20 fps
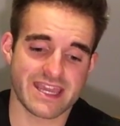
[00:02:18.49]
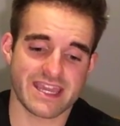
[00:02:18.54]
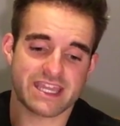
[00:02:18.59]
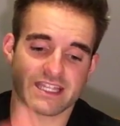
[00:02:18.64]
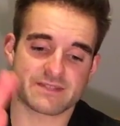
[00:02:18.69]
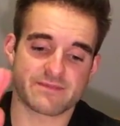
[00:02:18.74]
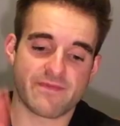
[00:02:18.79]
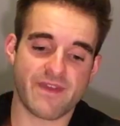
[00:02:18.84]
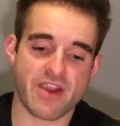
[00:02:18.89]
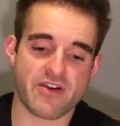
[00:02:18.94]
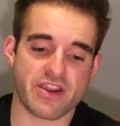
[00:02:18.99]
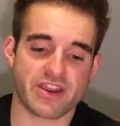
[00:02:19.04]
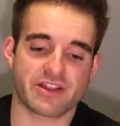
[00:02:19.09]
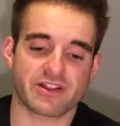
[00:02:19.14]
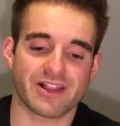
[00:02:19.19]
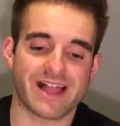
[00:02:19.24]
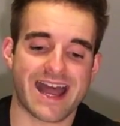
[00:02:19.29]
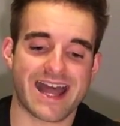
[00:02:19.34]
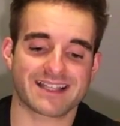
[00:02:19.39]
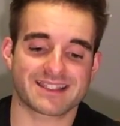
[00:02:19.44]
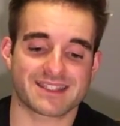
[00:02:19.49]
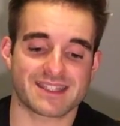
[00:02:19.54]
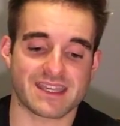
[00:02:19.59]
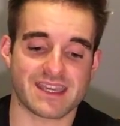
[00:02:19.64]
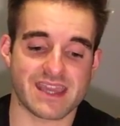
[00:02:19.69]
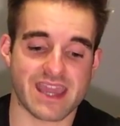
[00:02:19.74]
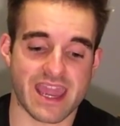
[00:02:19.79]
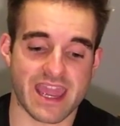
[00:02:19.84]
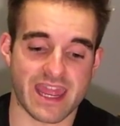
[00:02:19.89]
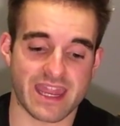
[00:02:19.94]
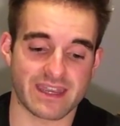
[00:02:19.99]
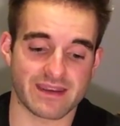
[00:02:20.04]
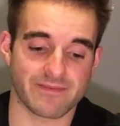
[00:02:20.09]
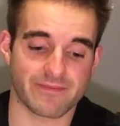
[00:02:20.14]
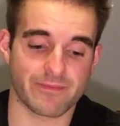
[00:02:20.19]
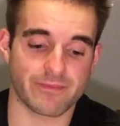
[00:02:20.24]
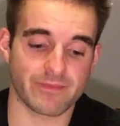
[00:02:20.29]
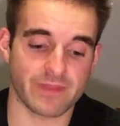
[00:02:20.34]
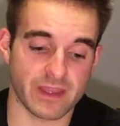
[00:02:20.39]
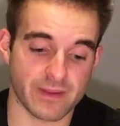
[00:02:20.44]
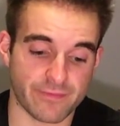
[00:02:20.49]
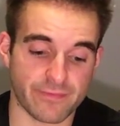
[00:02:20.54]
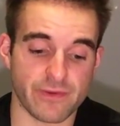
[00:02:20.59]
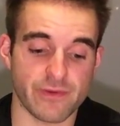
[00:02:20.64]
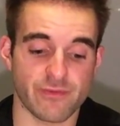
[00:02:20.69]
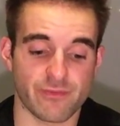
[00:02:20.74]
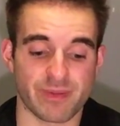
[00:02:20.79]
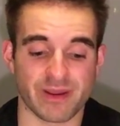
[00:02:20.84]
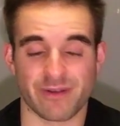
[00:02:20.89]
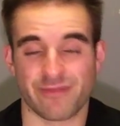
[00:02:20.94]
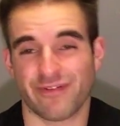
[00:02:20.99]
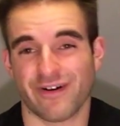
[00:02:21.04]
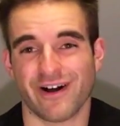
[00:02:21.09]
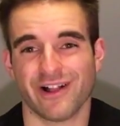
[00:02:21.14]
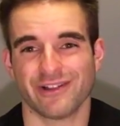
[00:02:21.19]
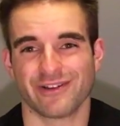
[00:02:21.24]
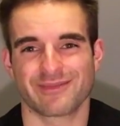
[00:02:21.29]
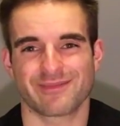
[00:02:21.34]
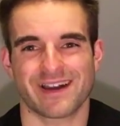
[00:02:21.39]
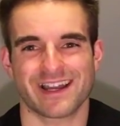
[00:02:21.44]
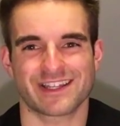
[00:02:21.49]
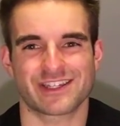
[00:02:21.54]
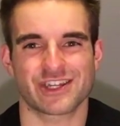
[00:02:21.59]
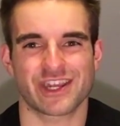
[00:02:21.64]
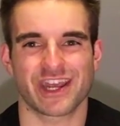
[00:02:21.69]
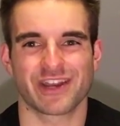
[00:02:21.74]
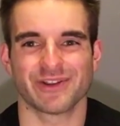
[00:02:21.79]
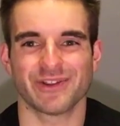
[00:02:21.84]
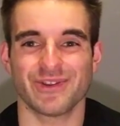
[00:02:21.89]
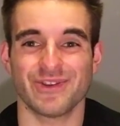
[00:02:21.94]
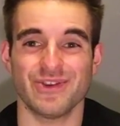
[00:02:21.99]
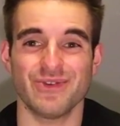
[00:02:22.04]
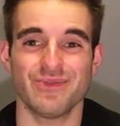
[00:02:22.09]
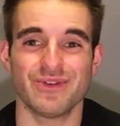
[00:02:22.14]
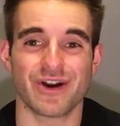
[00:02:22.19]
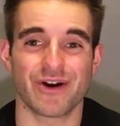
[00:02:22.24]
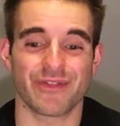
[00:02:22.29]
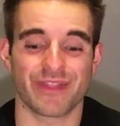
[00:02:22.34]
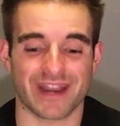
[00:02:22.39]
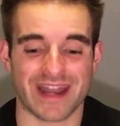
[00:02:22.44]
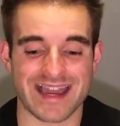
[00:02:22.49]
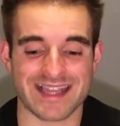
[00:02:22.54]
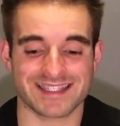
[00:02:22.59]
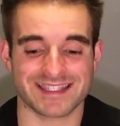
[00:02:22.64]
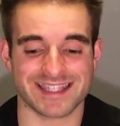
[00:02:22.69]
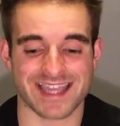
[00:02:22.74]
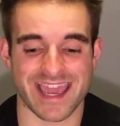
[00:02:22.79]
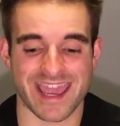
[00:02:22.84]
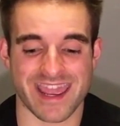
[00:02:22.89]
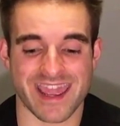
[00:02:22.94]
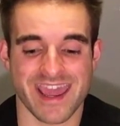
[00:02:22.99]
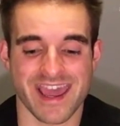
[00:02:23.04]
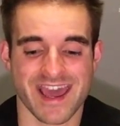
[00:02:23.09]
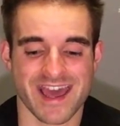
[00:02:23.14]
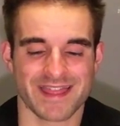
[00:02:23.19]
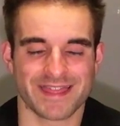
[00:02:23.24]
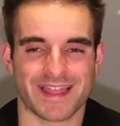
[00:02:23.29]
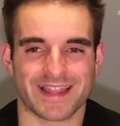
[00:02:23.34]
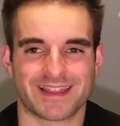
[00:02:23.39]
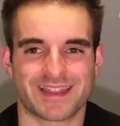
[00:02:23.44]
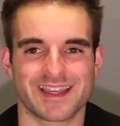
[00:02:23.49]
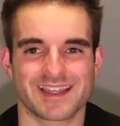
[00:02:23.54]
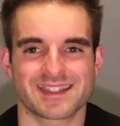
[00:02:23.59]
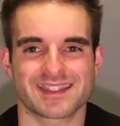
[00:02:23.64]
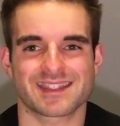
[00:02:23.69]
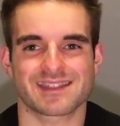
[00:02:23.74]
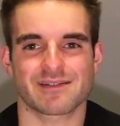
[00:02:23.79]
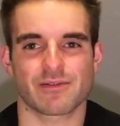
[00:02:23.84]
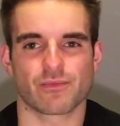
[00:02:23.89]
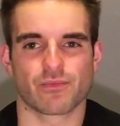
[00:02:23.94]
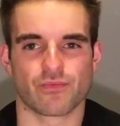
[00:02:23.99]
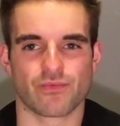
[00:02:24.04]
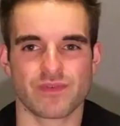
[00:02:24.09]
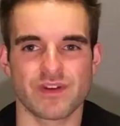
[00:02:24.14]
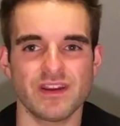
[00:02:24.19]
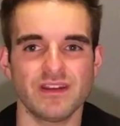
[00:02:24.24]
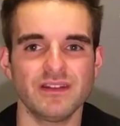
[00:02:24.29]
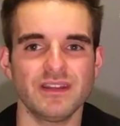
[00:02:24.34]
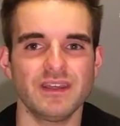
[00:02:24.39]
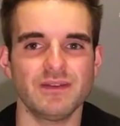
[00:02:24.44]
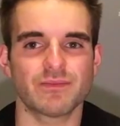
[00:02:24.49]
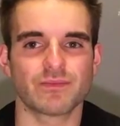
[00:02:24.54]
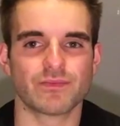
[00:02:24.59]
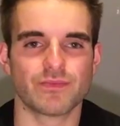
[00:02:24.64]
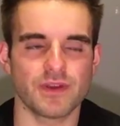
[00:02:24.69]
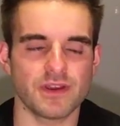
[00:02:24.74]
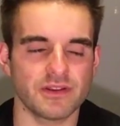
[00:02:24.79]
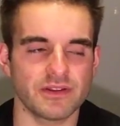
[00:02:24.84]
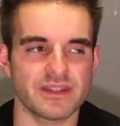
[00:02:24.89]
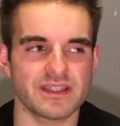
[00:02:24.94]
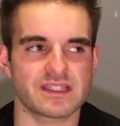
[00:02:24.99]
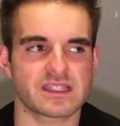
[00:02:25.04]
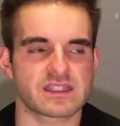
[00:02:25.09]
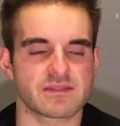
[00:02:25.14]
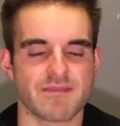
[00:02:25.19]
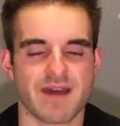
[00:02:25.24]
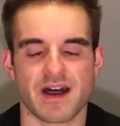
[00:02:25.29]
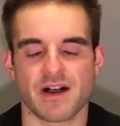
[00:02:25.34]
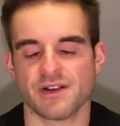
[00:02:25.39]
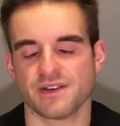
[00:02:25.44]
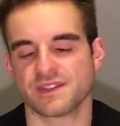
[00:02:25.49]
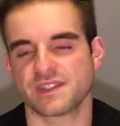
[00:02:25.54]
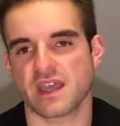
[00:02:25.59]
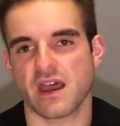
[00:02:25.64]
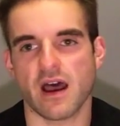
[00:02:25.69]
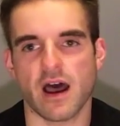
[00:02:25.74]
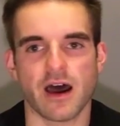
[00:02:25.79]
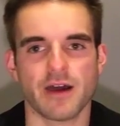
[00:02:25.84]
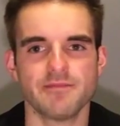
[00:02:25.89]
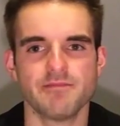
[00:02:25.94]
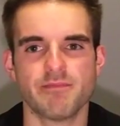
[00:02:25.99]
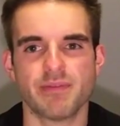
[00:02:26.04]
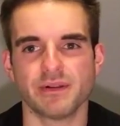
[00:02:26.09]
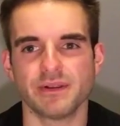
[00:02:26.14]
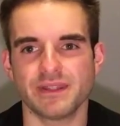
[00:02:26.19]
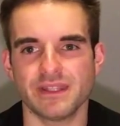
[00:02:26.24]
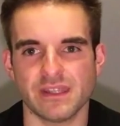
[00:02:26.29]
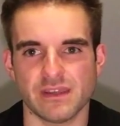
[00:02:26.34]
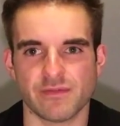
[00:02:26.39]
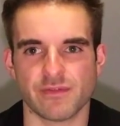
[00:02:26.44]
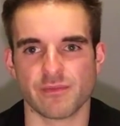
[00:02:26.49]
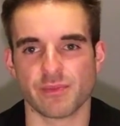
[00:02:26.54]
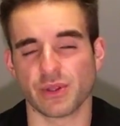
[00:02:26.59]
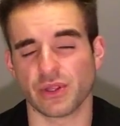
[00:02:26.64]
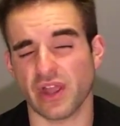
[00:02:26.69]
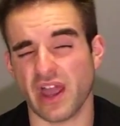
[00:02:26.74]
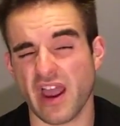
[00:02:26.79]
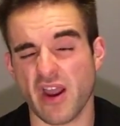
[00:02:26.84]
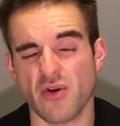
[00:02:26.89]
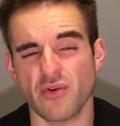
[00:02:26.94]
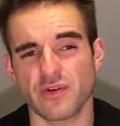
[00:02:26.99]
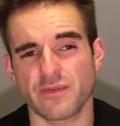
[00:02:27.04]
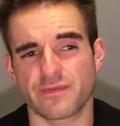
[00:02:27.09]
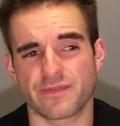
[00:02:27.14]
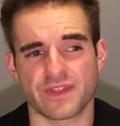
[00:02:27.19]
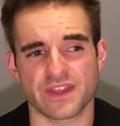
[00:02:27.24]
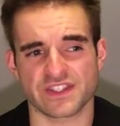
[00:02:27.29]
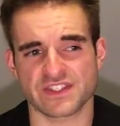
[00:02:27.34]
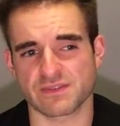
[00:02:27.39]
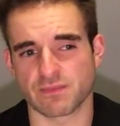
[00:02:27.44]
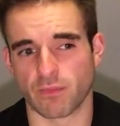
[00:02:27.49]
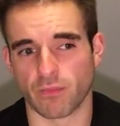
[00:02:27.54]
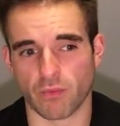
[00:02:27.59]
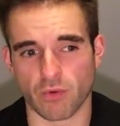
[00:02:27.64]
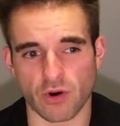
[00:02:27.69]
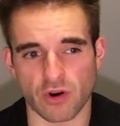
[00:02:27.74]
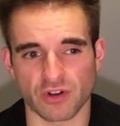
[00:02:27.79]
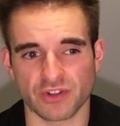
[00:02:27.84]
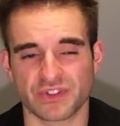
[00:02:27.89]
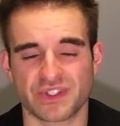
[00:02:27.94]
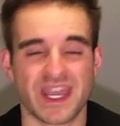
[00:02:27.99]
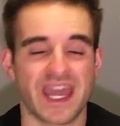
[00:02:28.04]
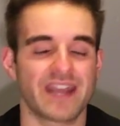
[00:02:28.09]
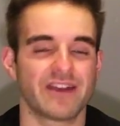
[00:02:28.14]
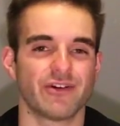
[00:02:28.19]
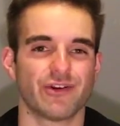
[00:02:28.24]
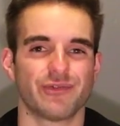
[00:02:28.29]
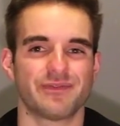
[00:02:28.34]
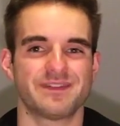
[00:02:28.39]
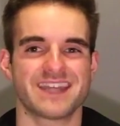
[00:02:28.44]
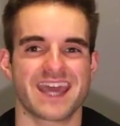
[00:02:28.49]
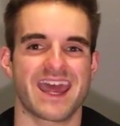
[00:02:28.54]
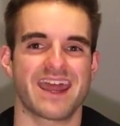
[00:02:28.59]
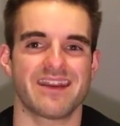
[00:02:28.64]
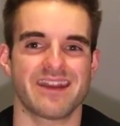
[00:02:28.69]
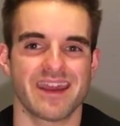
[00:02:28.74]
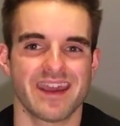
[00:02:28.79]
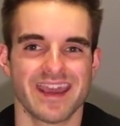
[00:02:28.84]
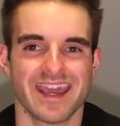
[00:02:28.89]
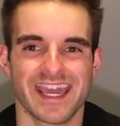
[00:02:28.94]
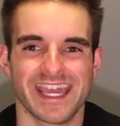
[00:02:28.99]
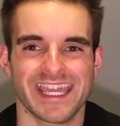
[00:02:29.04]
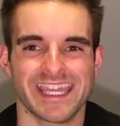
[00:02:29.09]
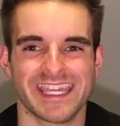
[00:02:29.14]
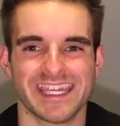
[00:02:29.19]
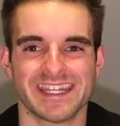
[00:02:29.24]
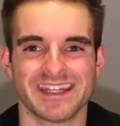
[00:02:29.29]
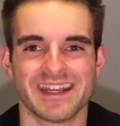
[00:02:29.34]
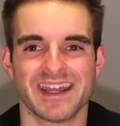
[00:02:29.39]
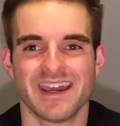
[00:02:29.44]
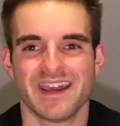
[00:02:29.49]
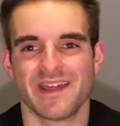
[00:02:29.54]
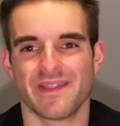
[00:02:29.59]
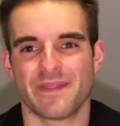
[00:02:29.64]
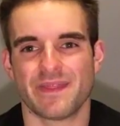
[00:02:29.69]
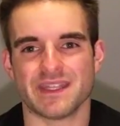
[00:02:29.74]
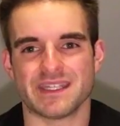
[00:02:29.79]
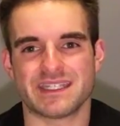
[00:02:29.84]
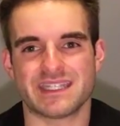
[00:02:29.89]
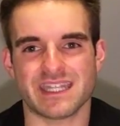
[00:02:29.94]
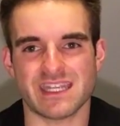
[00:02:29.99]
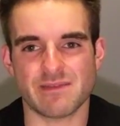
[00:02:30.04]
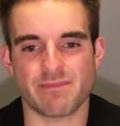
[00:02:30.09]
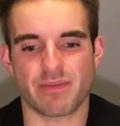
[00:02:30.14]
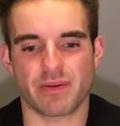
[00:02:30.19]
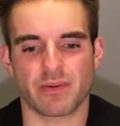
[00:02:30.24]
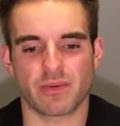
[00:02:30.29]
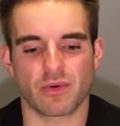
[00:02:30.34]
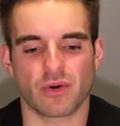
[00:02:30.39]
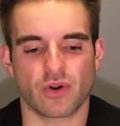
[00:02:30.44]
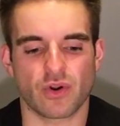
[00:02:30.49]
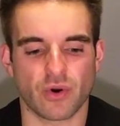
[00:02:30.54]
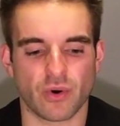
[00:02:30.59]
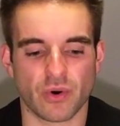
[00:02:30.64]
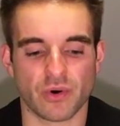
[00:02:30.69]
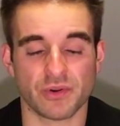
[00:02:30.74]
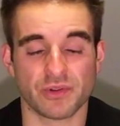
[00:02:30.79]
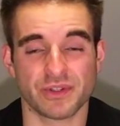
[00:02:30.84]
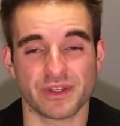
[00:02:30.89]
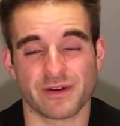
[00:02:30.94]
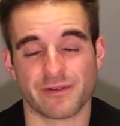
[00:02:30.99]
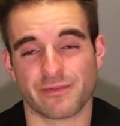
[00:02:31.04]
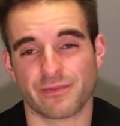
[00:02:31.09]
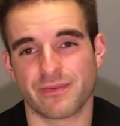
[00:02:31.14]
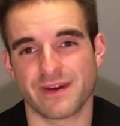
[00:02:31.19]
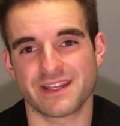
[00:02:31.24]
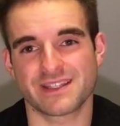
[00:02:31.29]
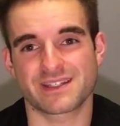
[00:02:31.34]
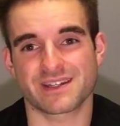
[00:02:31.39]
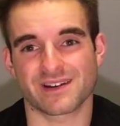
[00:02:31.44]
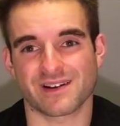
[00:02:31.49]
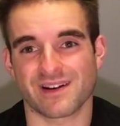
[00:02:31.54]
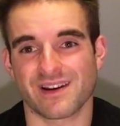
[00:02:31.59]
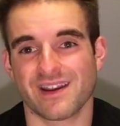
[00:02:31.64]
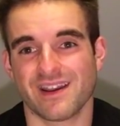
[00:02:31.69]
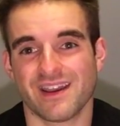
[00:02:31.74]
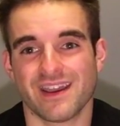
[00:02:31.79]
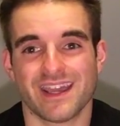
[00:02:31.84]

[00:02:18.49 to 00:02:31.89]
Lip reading: It's very classy, and if you've been following my channel, you know that I say that this really, really smells unbelievable, out of this world, 10 out of 10, in the deep cold of winter.